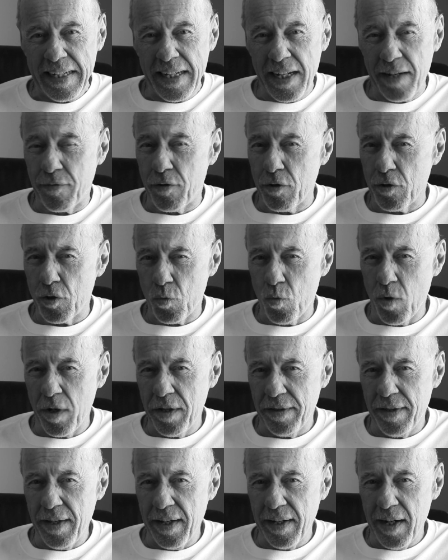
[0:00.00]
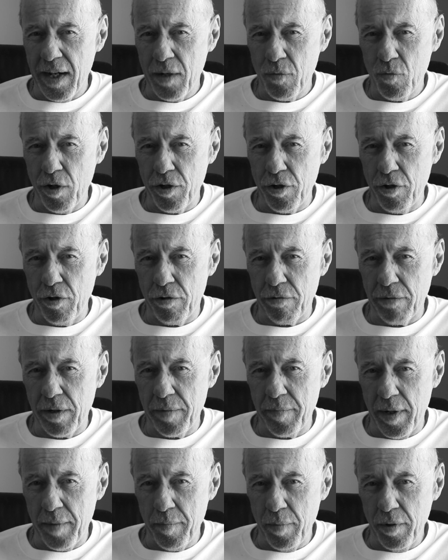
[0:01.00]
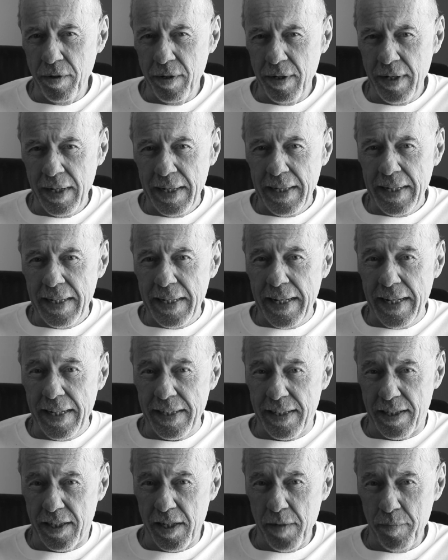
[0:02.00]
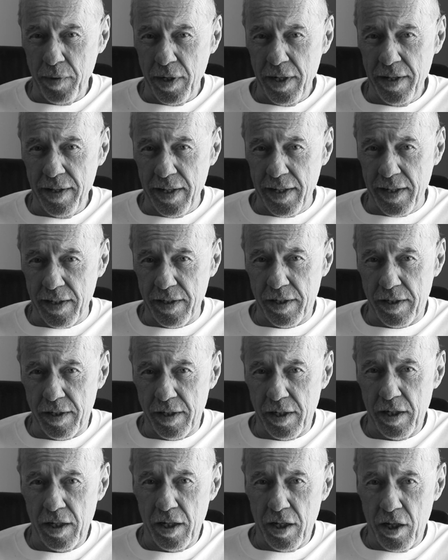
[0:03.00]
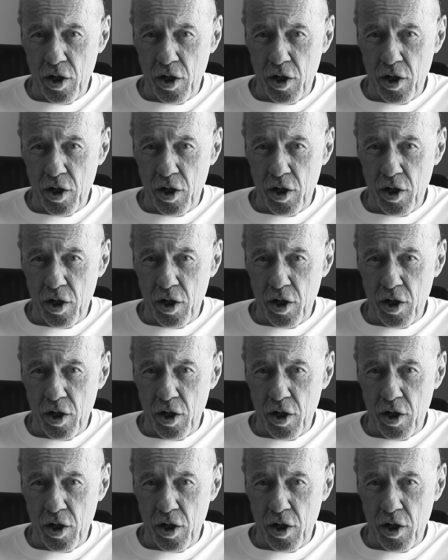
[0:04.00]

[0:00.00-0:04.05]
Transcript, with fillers: If there's one thing I want you to remember, it's simply this.